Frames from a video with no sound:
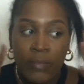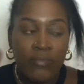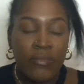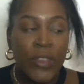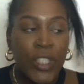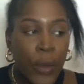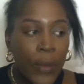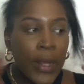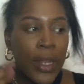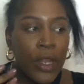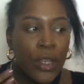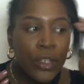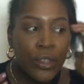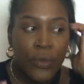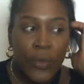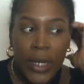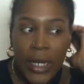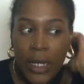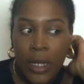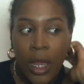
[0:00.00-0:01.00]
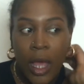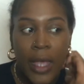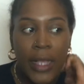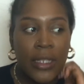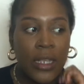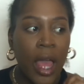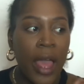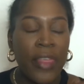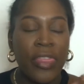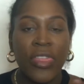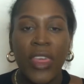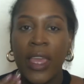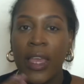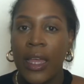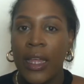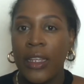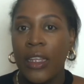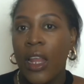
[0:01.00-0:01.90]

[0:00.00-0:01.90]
So it looks really nice. I think